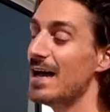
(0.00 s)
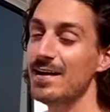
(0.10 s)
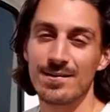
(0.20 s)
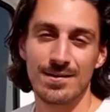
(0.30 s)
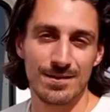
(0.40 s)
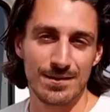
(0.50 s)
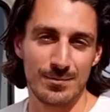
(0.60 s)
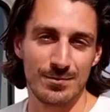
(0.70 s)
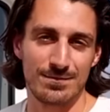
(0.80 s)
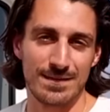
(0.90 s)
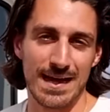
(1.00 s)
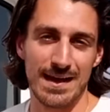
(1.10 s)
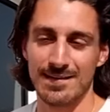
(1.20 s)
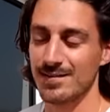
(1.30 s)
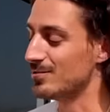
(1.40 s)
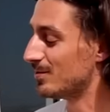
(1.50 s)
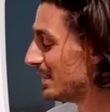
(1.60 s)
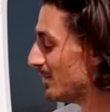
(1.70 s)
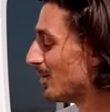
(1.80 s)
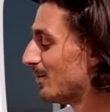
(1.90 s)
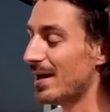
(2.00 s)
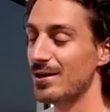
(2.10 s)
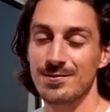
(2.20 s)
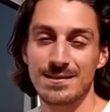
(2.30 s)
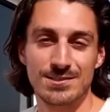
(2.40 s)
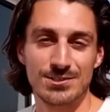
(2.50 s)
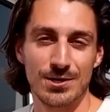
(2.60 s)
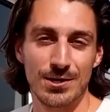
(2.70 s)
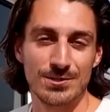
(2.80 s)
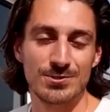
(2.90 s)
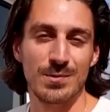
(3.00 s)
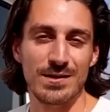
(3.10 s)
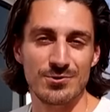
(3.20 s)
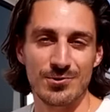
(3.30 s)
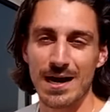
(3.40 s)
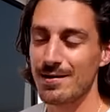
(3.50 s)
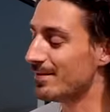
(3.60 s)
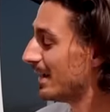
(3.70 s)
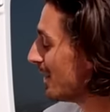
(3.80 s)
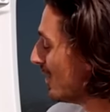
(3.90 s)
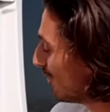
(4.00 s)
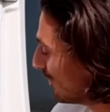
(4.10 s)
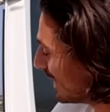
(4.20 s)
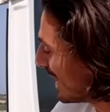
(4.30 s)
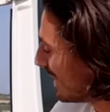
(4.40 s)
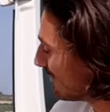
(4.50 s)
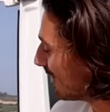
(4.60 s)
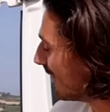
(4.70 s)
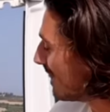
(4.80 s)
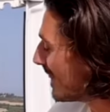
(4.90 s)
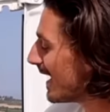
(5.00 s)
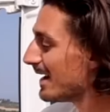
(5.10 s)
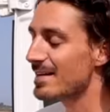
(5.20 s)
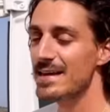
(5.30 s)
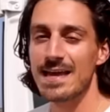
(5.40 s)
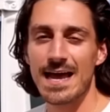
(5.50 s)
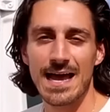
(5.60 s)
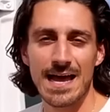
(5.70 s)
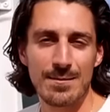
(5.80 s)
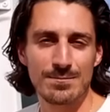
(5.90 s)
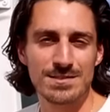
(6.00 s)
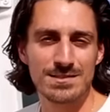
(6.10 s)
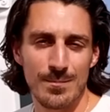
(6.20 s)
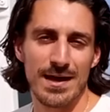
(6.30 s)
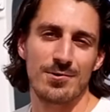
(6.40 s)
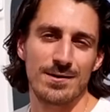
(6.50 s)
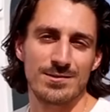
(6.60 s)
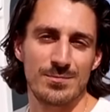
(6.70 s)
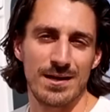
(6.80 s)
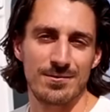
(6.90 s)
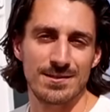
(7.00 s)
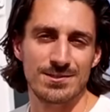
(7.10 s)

And on top of that, to keep our batteries charged when driving, we have a 90 amps battery to battery